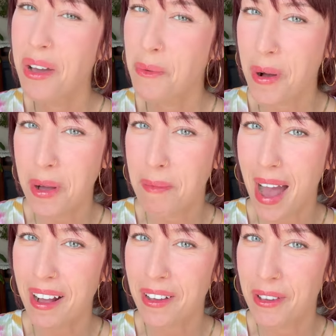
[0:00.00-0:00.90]
Welcome
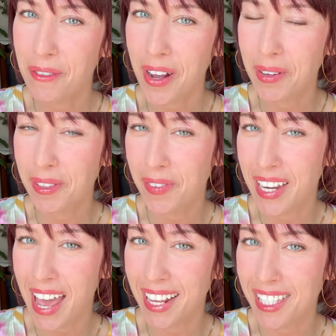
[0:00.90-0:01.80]
back, all you fragrance
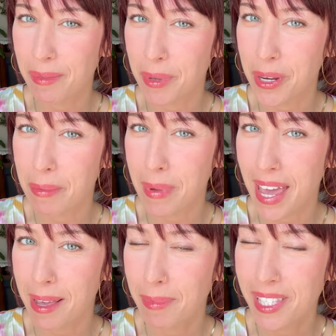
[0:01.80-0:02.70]
fanatics and beauty
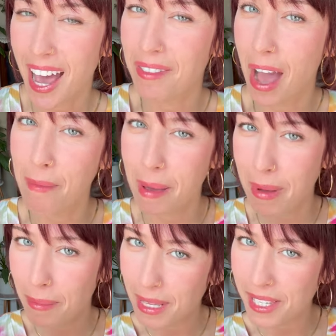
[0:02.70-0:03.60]
babes. I've got my
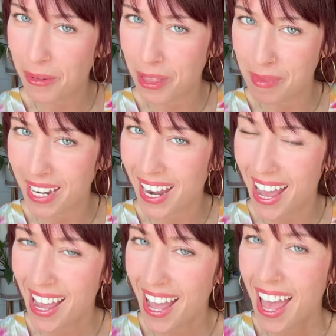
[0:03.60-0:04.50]
puppies here with me
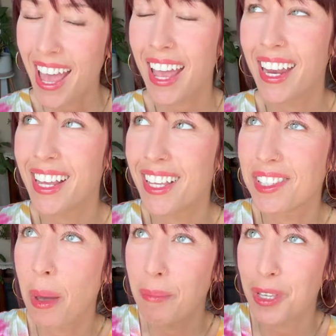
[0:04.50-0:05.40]
today. It is
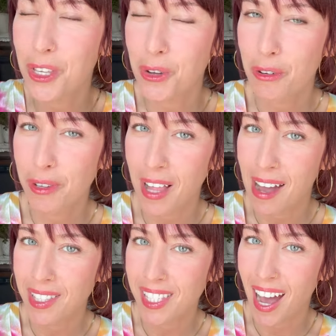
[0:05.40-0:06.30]
beautiful
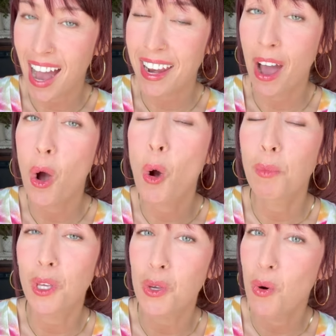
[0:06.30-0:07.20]
outside. I hope
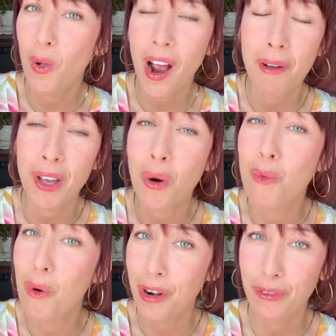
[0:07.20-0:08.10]
that you all are having a
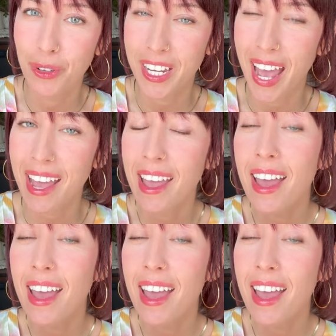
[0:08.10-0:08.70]
wonderful day.